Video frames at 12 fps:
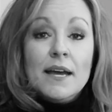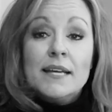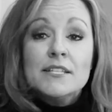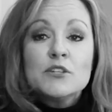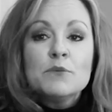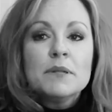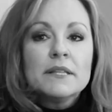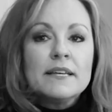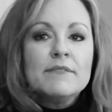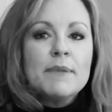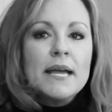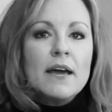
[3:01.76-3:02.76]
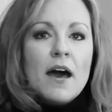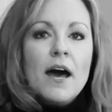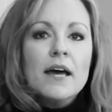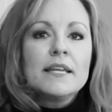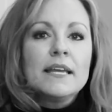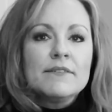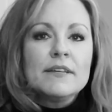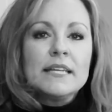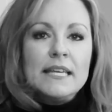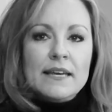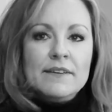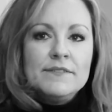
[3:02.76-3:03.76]
I do believe my
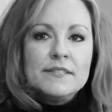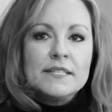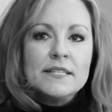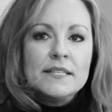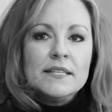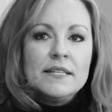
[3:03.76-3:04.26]
God-given gift